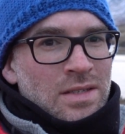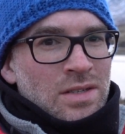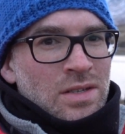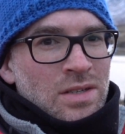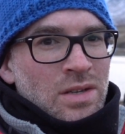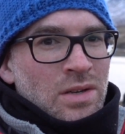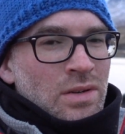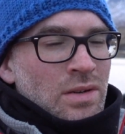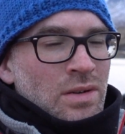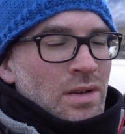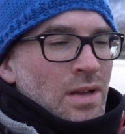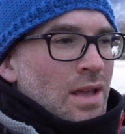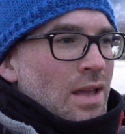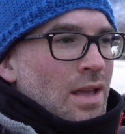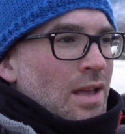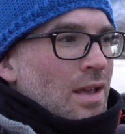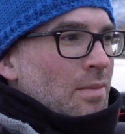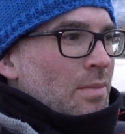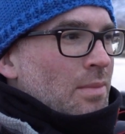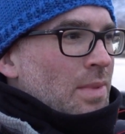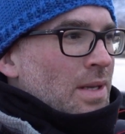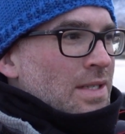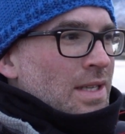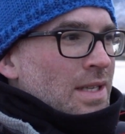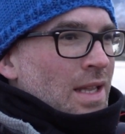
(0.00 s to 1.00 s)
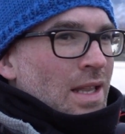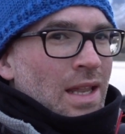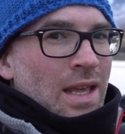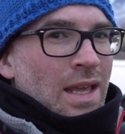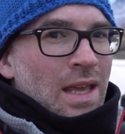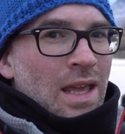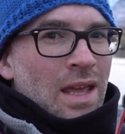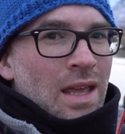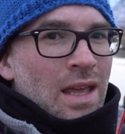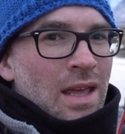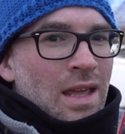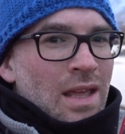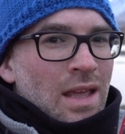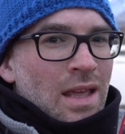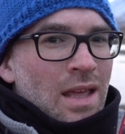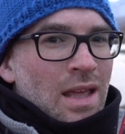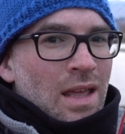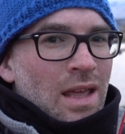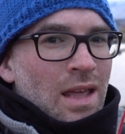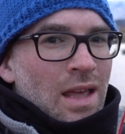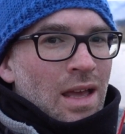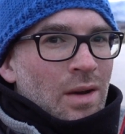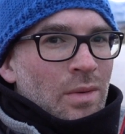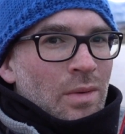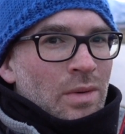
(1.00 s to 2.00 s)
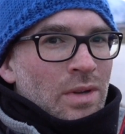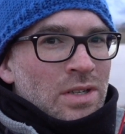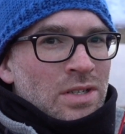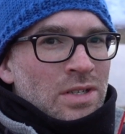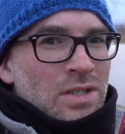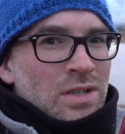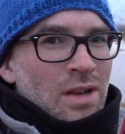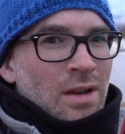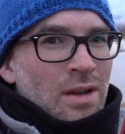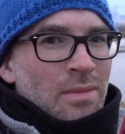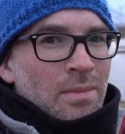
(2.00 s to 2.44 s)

So basically I want to shoot